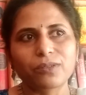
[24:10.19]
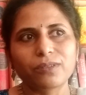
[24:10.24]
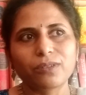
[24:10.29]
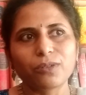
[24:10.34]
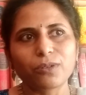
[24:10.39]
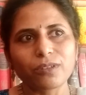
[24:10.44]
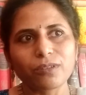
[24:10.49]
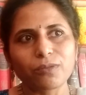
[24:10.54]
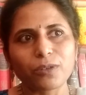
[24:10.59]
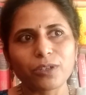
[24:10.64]

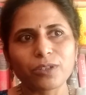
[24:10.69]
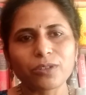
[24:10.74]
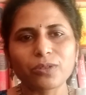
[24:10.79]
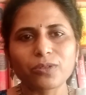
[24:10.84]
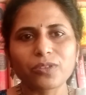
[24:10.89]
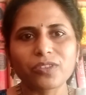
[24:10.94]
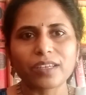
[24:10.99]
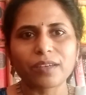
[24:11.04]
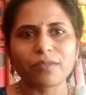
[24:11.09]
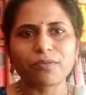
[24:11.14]
don't want
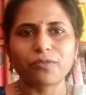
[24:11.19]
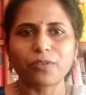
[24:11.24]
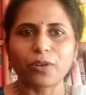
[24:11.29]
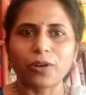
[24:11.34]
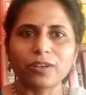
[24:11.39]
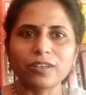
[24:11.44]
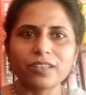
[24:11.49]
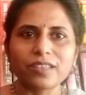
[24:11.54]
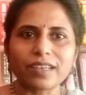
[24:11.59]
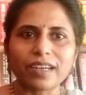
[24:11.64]
to say
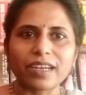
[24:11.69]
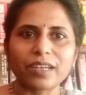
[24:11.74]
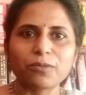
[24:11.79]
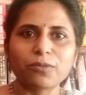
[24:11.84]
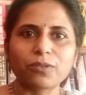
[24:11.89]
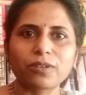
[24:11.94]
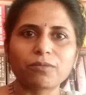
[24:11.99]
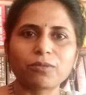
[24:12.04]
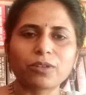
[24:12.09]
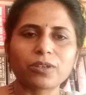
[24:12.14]
faults, I
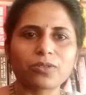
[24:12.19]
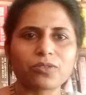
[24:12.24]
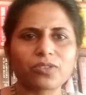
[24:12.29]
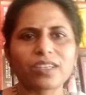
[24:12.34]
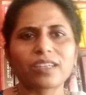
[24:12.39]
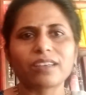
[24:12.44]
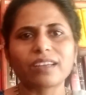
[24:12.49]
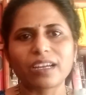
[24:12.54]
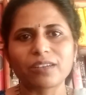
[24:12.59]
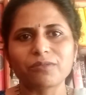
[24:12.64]
would want to
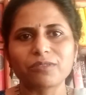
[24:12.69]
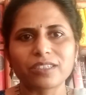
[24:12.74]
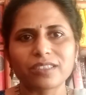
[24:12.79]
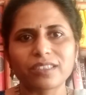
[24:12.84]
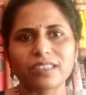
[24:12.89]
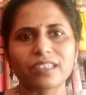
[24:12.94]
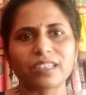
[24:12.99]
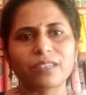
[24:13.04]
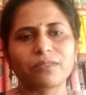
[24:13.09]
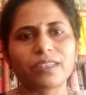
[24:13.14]
say
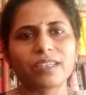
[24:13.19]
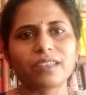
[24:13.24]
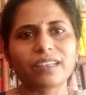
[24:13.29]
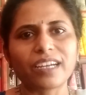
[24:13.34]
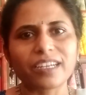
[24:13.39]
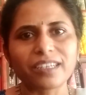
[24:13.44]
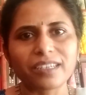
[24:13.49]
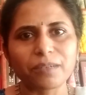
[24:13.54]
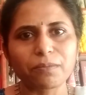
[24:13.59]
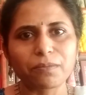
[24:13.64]
inadvertently we
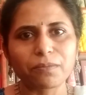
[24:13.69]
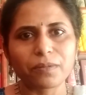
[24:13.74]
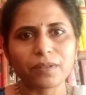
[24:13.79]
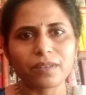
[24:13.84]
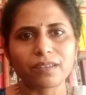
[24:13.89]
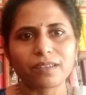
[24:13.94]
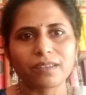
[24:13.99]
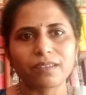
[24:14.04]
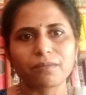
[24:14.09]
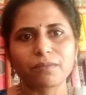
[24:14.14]
land up
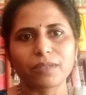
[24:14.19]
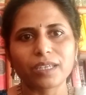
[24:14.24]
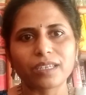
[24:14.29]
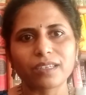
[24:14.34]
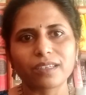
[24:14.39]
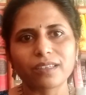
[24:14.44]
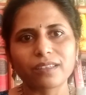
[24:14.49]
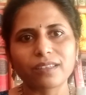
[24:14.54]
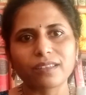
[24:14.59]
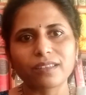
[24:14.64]

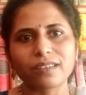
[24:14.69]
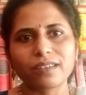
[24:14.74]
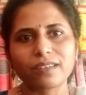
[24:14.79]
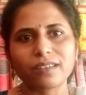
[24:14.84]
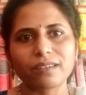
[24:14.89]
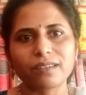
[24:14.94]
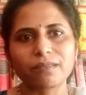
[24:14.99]
making